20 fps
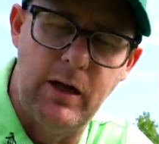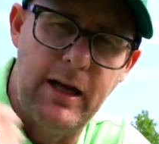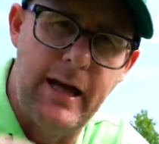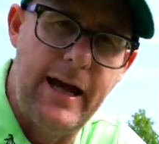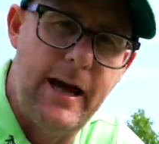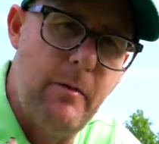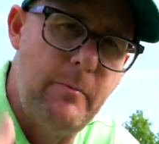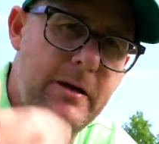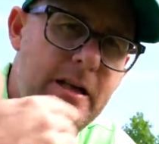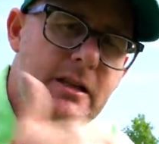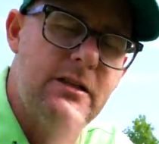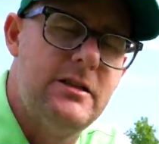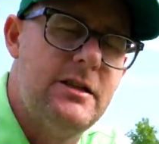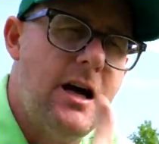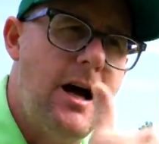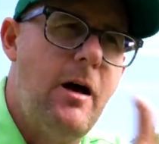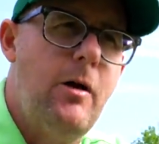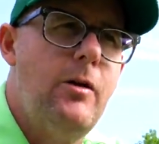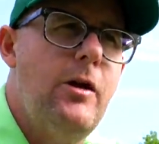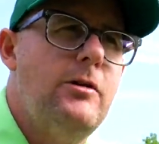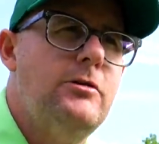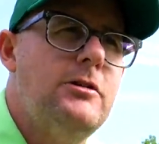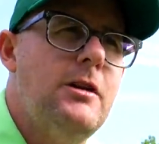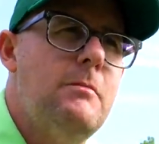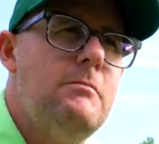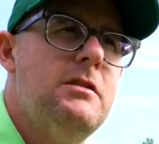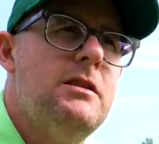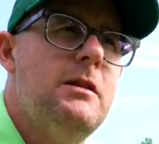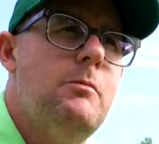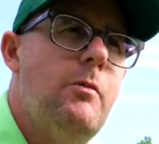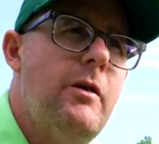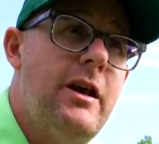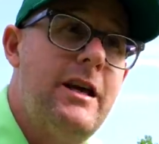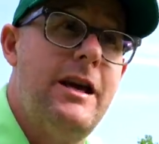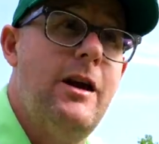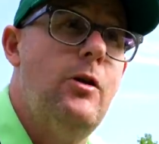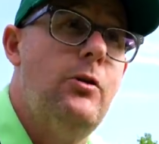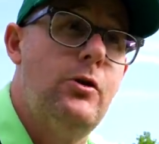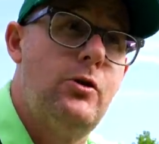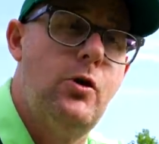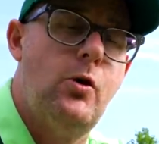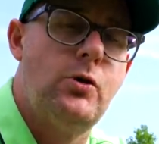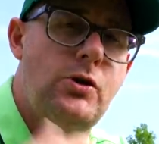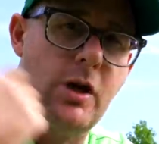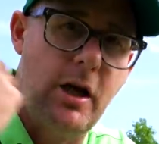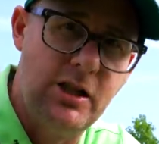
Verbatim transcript: allow me to dial those numbers in when I get on the course.